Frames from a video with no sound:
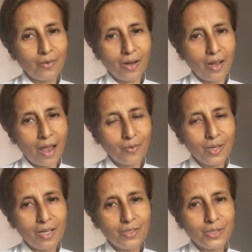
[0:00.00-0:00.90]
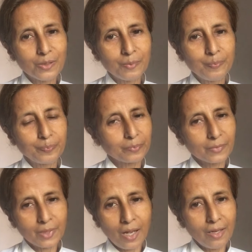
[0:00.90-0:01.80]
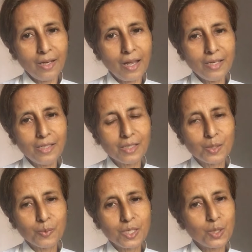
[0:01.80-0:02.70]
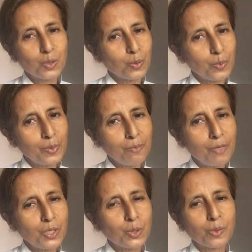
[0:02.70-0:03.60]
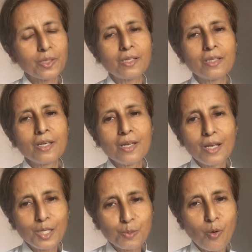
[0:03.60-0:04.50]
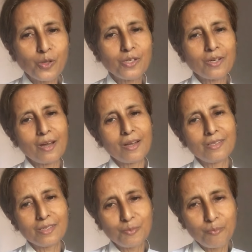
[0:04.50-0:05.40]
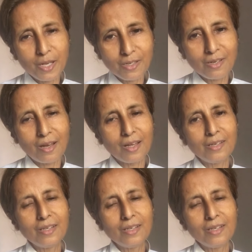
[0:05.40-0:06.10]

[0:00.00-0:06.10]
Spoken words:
agriculture and allied activity. So you will make sure that it's modernized, it's better done,